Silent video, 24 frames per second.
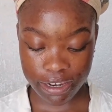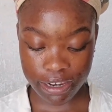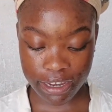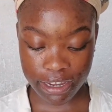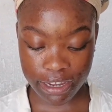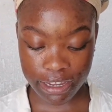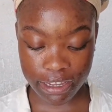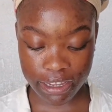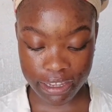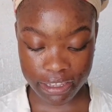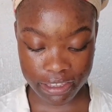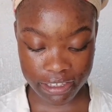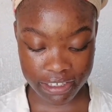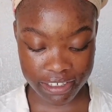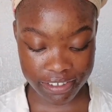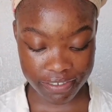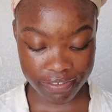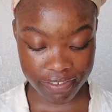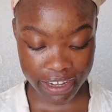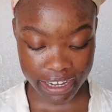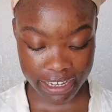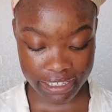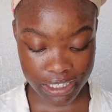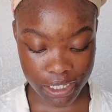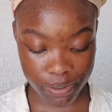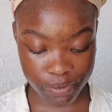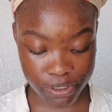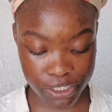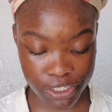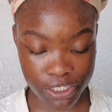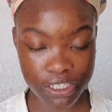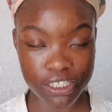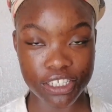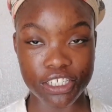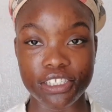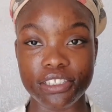like the device I
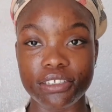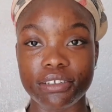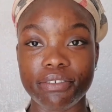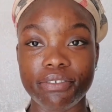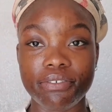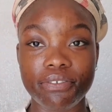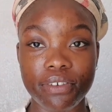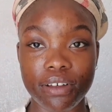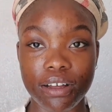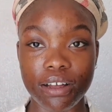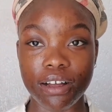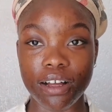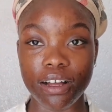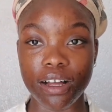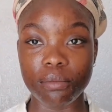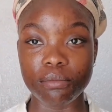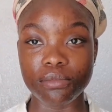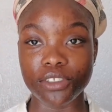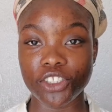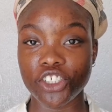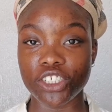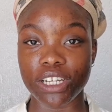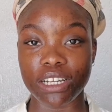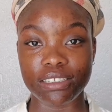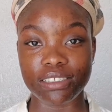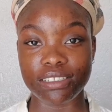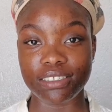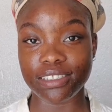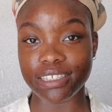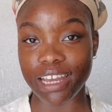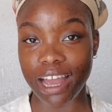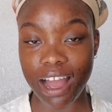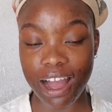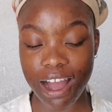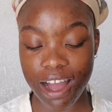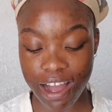was using to film shut
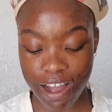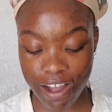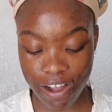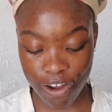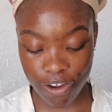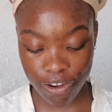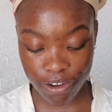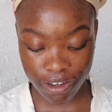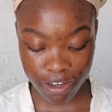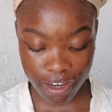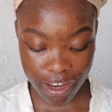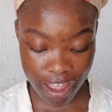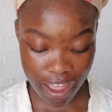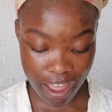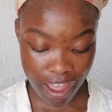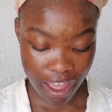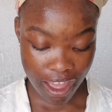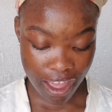down